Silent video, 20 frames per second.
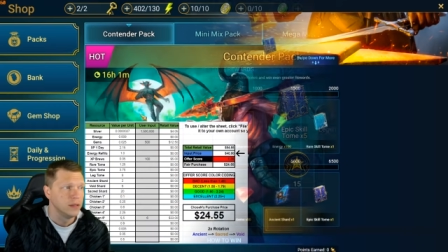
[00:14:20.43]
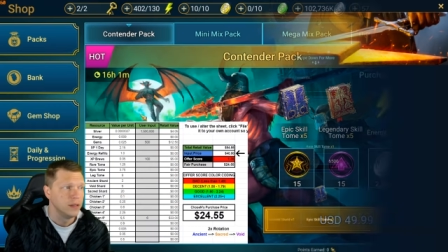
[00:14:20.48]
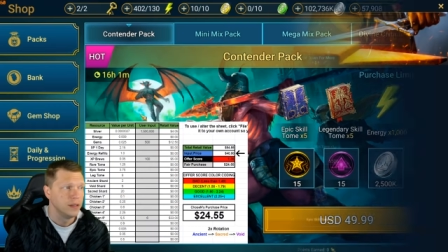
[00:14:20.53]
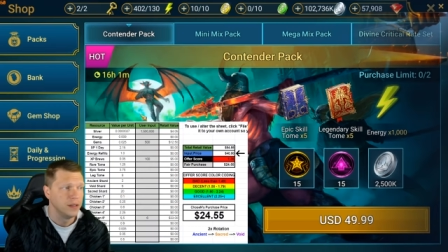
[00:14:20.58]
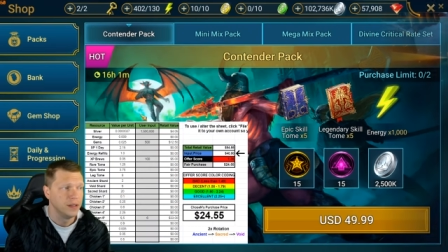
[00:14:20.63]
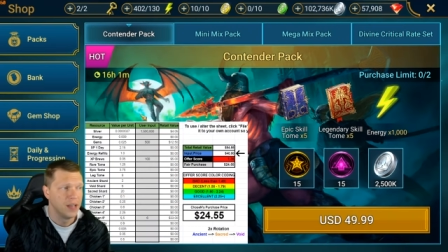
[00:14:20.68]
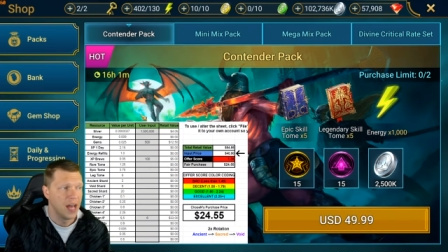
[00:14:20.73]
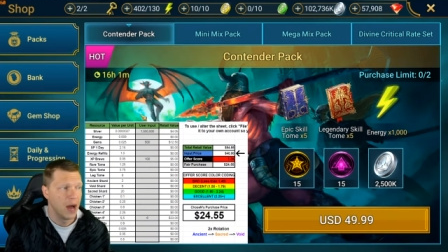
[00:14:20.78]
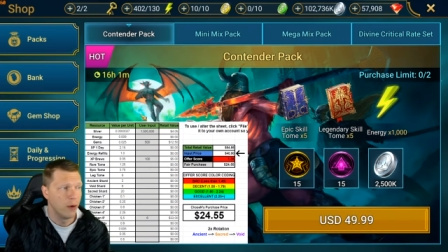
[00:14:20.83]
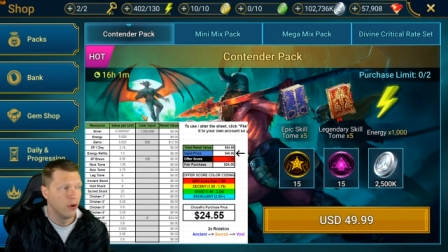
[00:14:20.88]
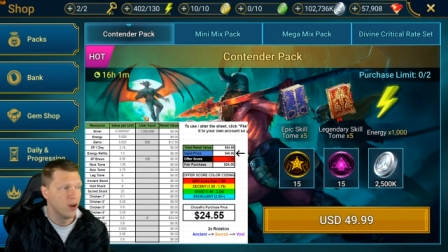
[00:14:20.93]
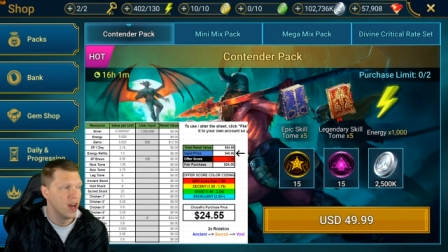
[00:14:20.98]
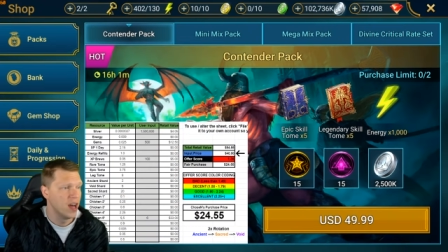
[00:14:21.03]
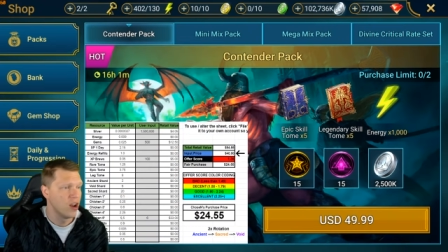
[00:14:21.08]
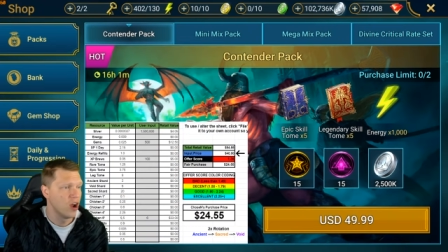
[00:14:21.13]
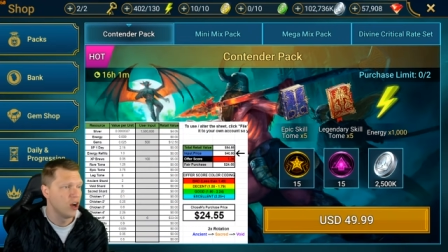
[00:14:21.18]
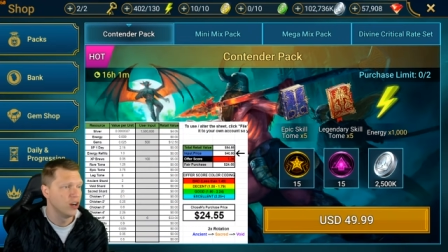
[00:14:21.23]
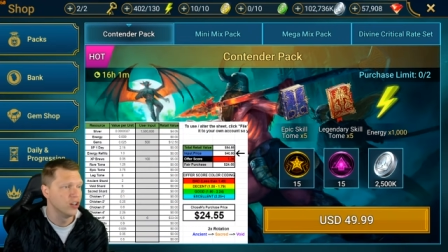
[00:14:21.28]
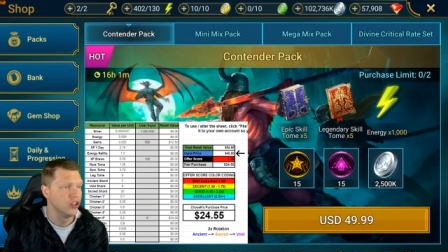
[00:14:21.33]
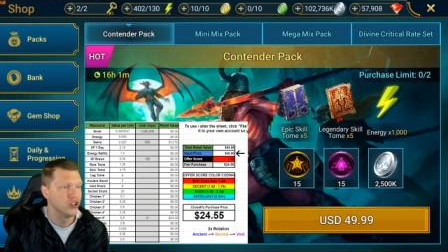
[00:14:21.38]
Now we'll
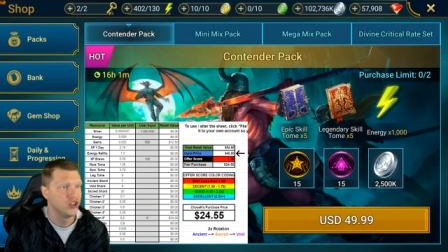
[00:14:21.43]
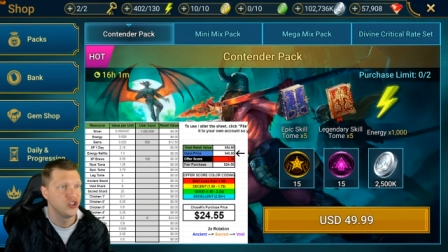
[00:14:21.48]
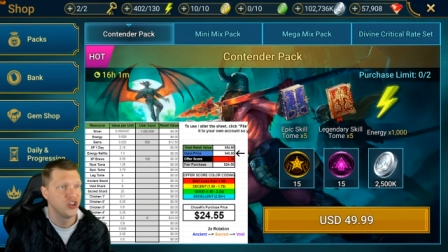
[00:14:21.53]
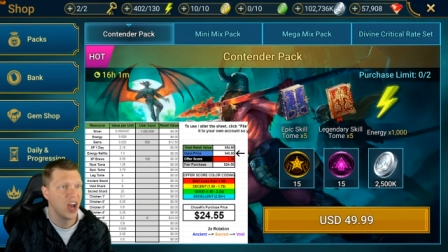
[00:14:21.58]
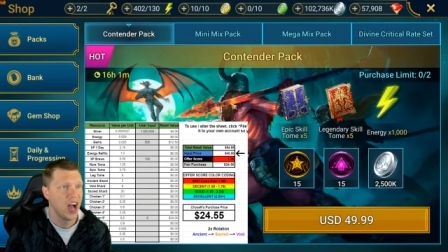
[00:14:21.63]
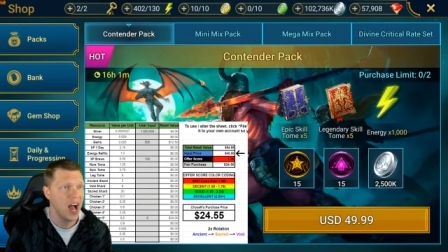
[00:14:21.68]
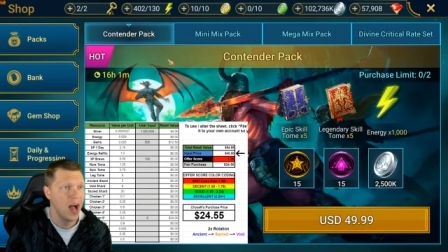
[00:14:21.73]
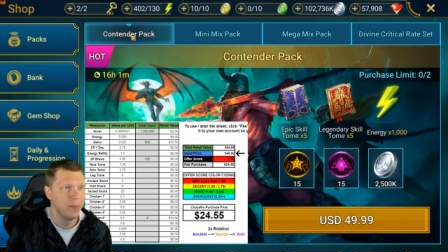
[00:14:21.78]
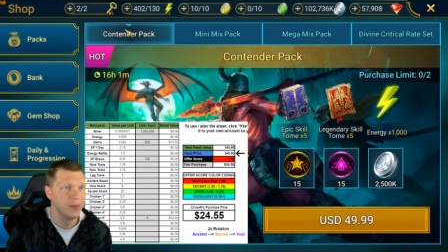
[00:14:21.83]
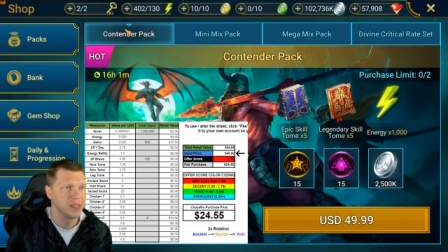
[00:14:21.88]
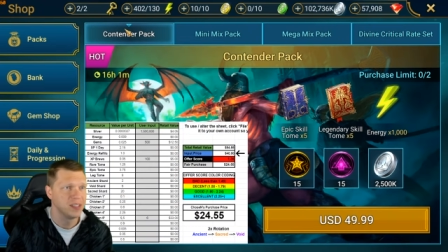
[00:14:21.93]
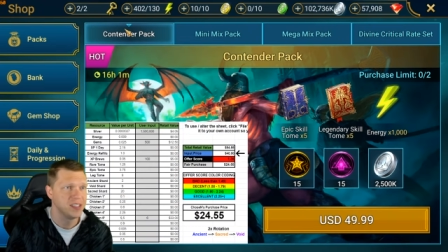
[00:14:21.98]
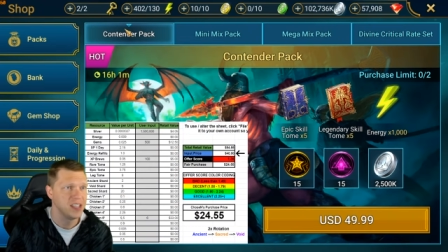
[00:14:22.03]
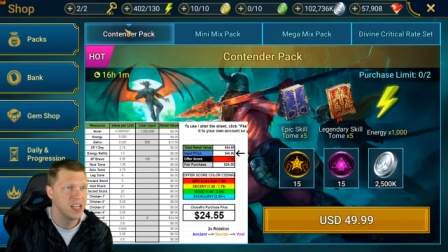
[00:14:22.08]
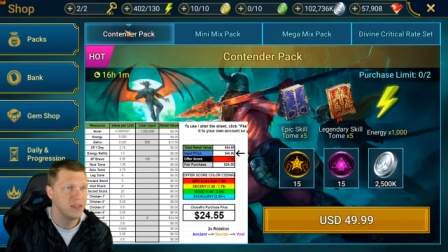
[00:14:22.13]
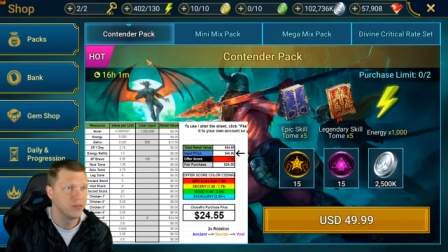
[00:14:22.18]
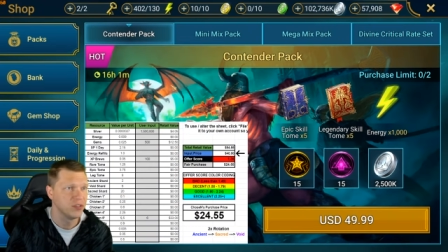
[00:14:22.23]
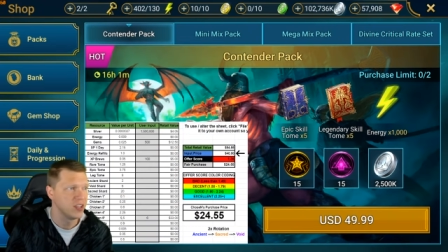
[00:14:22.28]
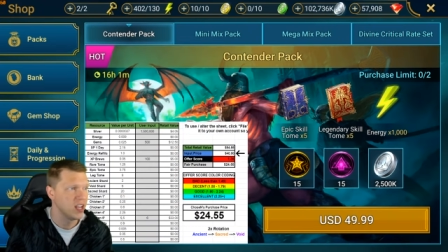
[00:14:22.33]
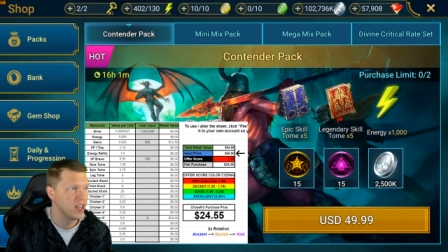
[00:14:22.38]
head on to the shop and see
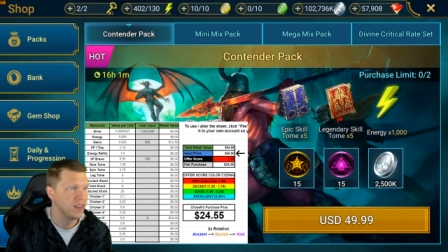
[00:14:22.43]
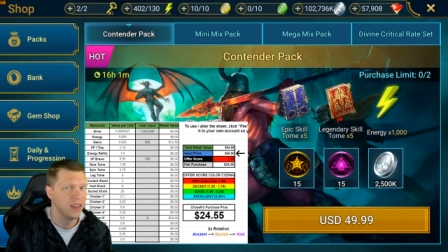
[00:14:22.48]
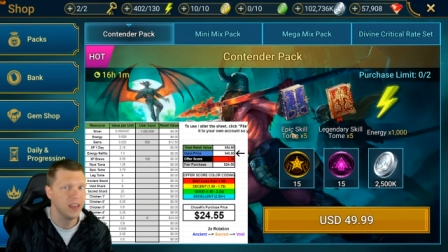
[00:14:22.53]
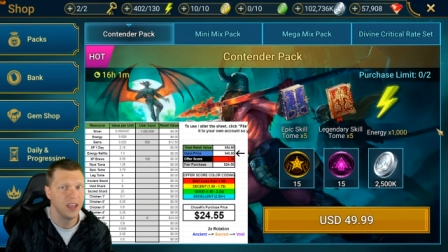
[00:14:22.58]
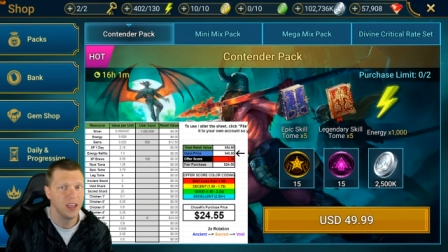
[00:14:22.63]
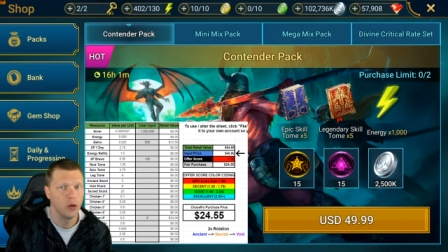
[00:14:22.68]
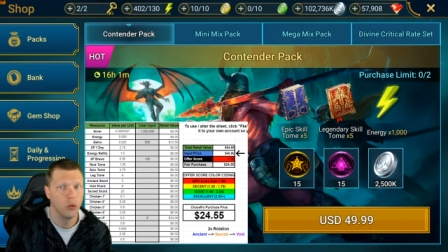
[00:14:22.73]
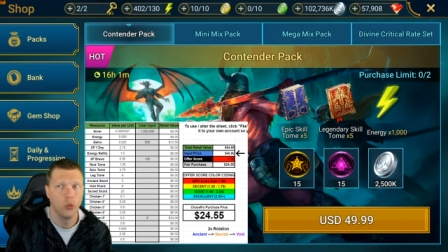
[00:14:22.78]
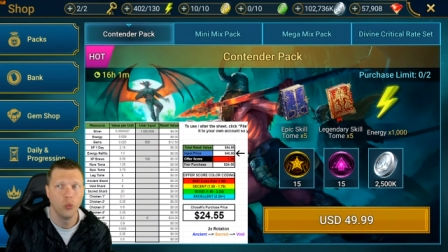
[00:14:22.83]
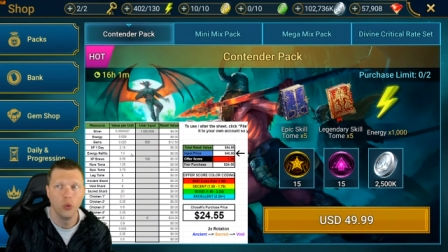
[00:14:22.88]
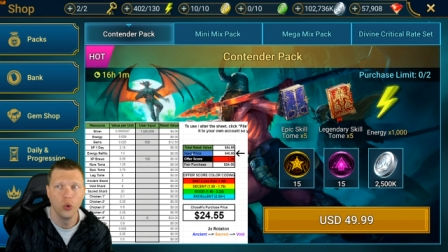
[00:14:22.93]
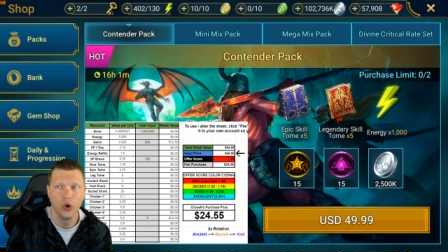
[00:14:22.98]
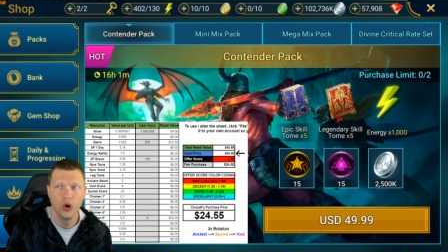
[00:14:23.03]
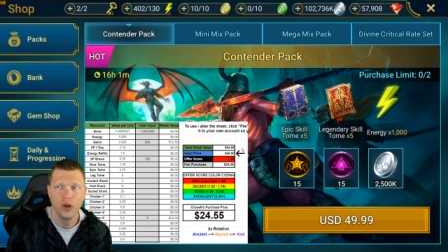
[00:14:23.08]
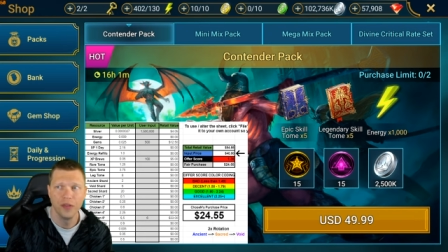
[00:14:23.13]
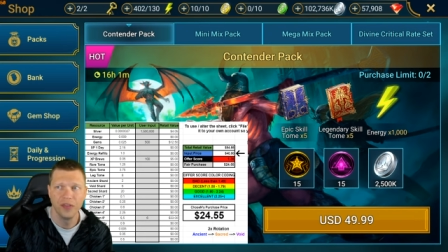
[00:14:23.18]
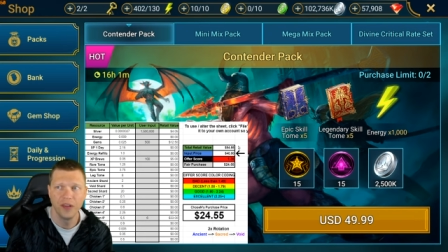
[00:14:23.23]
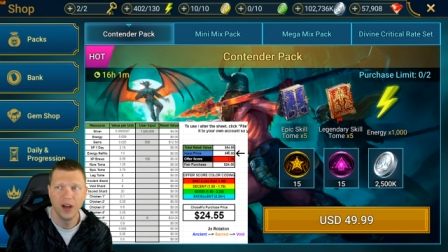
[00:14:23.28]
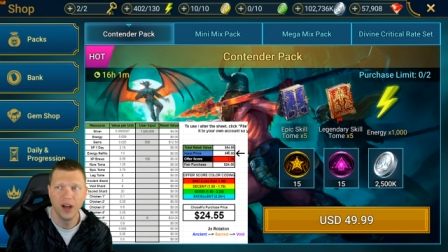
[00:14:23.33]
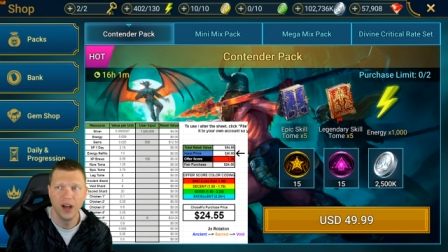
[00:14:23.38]
if there's anything
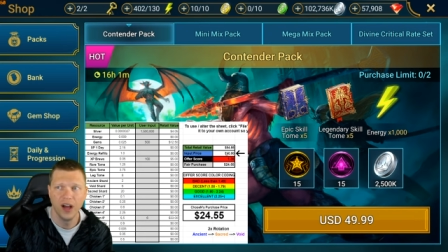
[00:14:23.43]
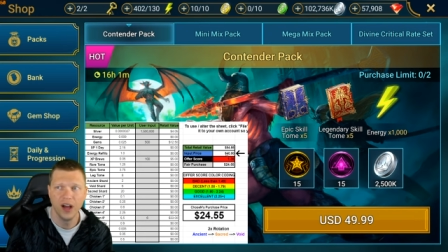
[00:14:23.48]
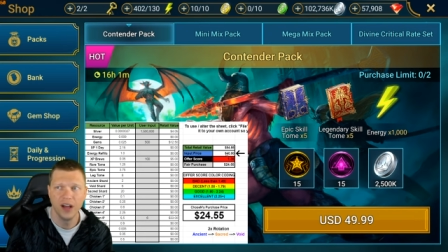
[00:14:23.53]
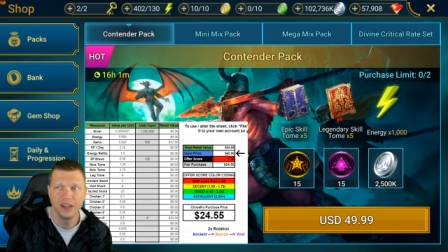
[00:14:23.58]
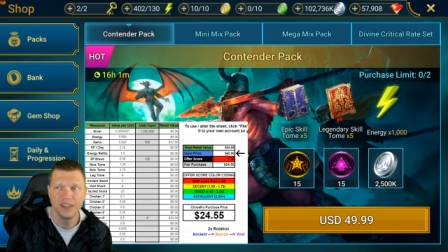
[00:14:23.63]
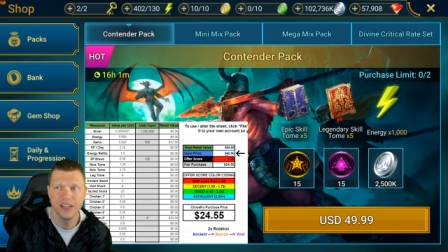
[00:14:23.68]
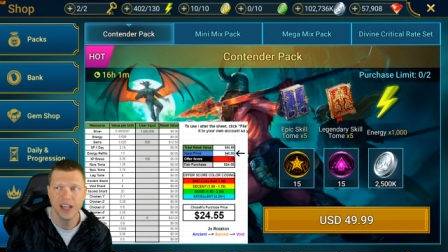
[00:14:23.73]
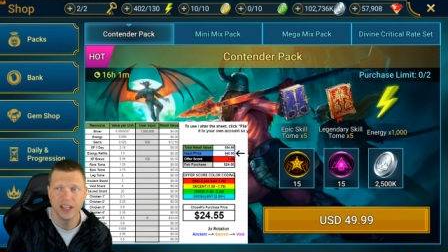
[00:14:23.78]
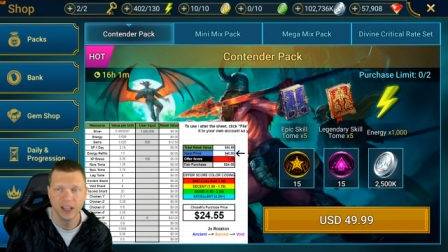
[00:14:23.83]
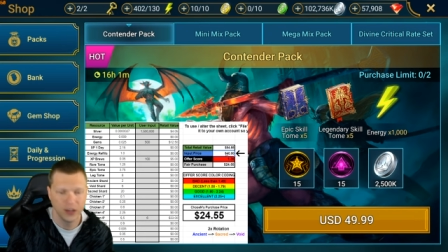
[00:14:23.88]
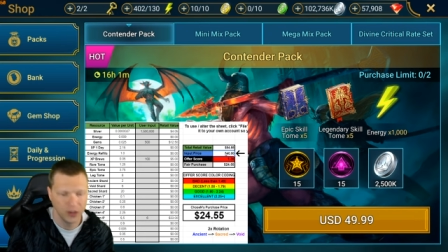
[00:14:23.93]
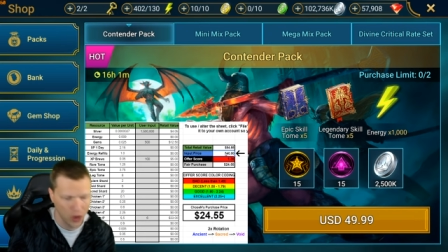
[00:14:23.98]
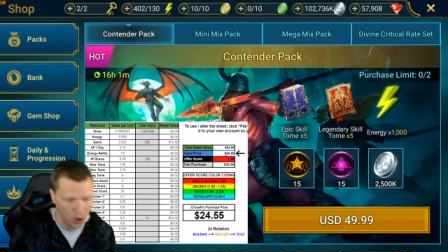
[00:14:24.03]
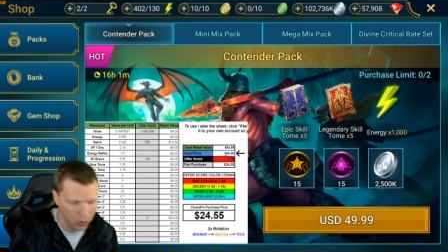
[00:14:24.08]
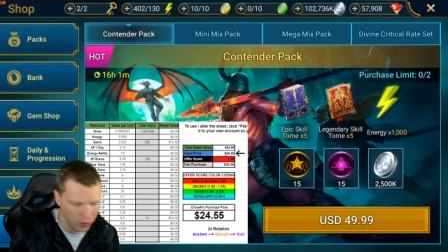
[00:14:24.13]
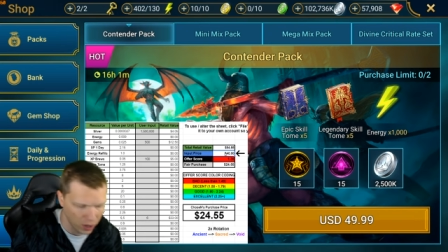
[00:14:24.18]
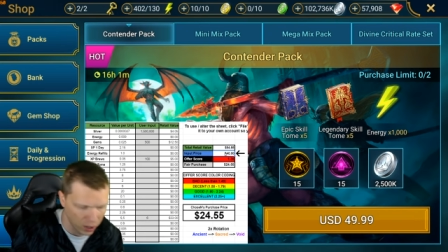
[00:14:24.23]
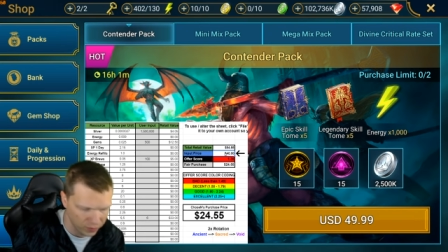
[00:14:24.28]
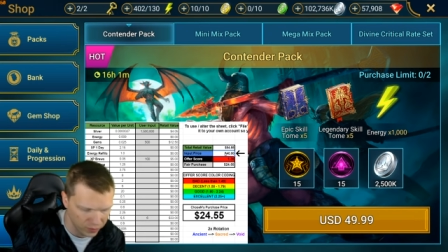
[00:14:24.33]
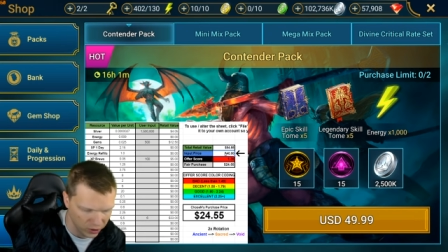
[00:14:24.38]
worth uh, taking
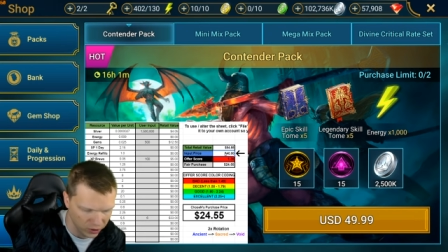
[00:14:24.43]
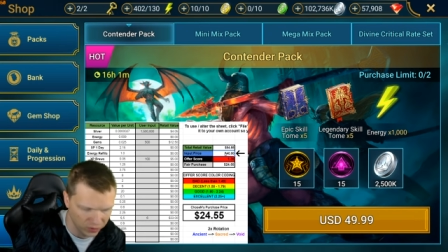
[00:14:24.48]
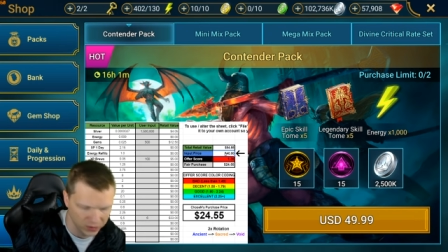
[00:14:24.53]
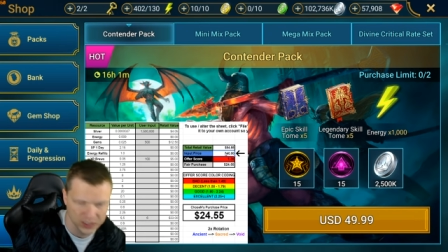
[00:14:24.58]
note of here.